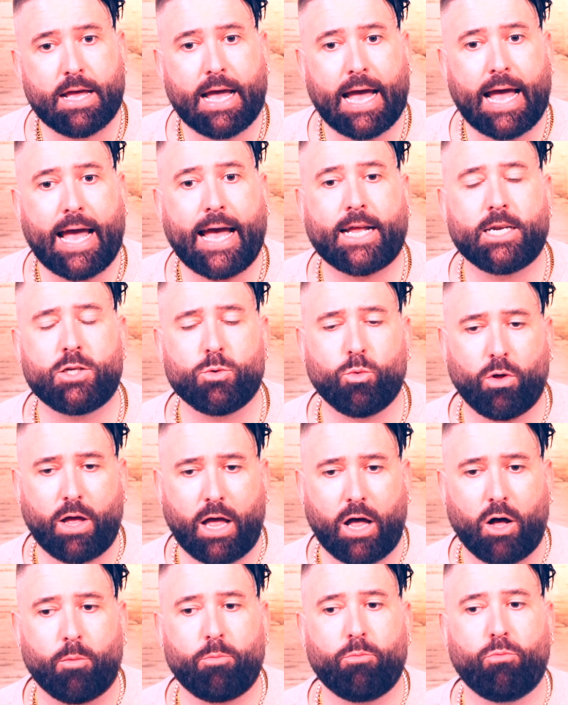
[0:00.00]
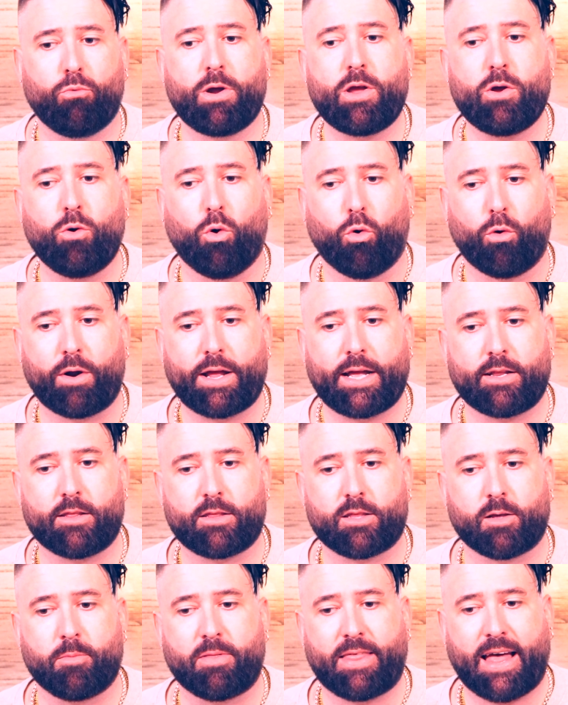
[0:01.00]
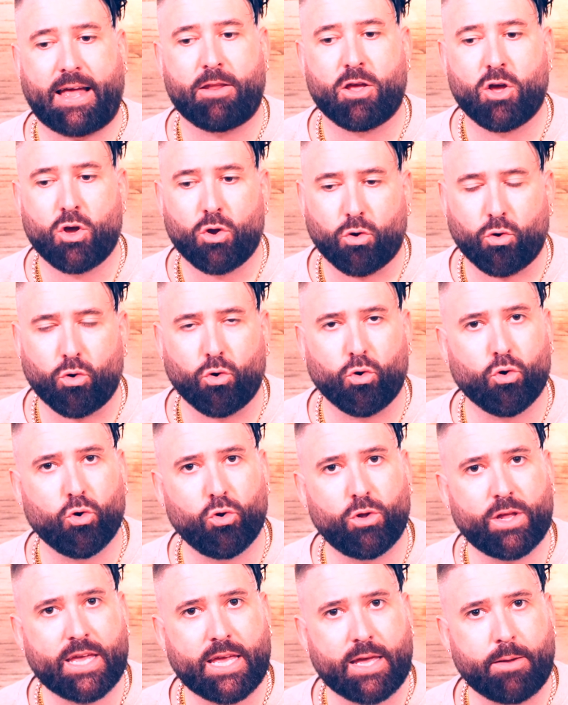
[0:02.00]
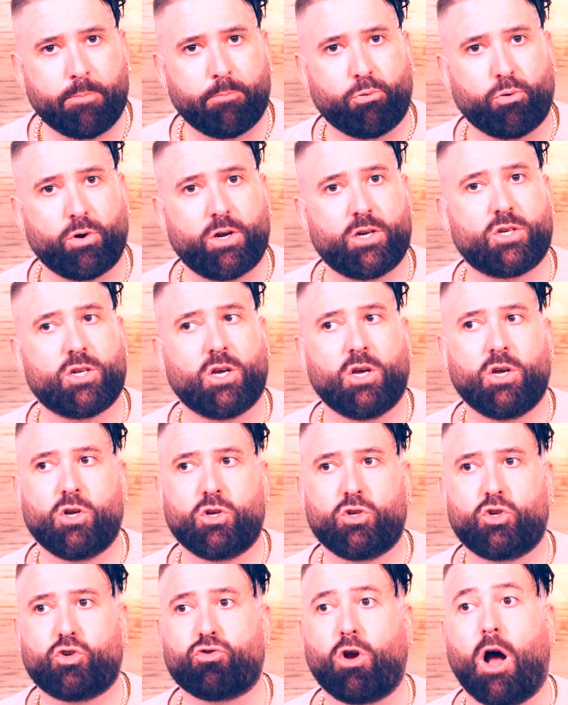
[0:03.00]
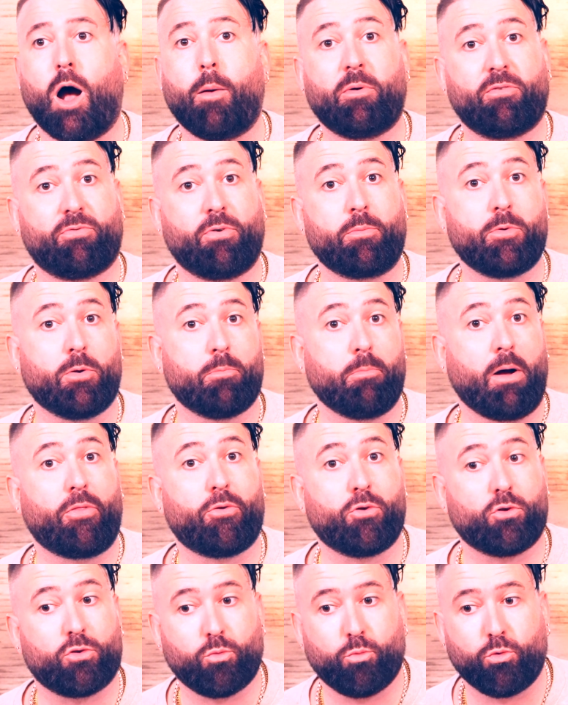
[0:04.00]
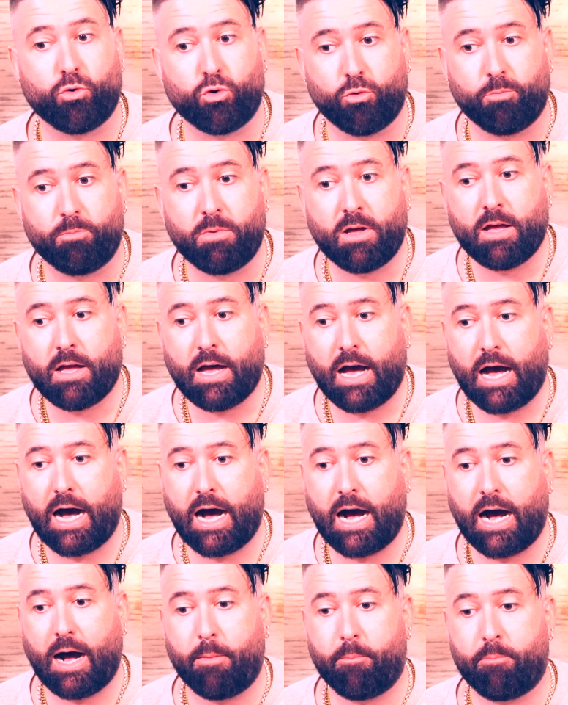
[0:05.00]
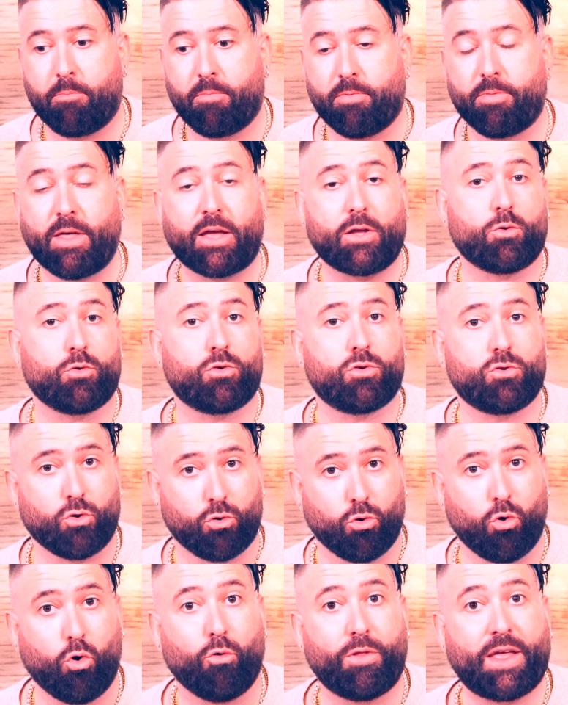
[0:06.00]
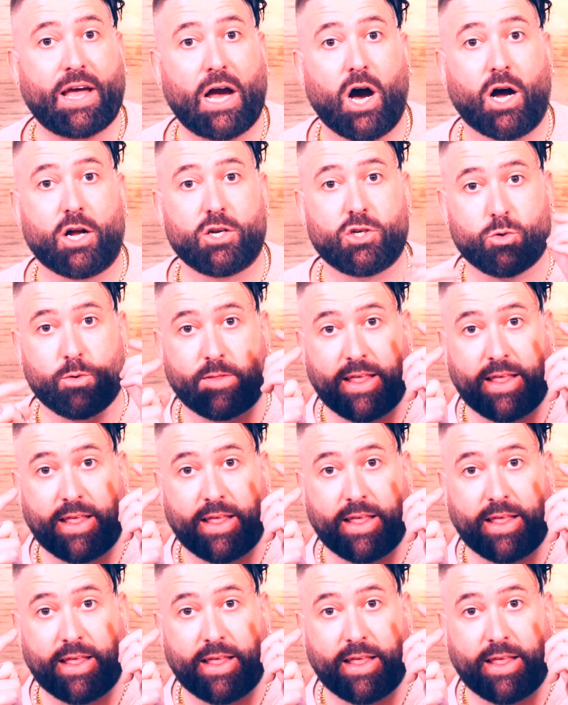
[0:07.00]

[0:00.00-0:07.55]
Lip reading: and it will help reorient some of that early imprint trauma from your mother's womb that you're still holding on to.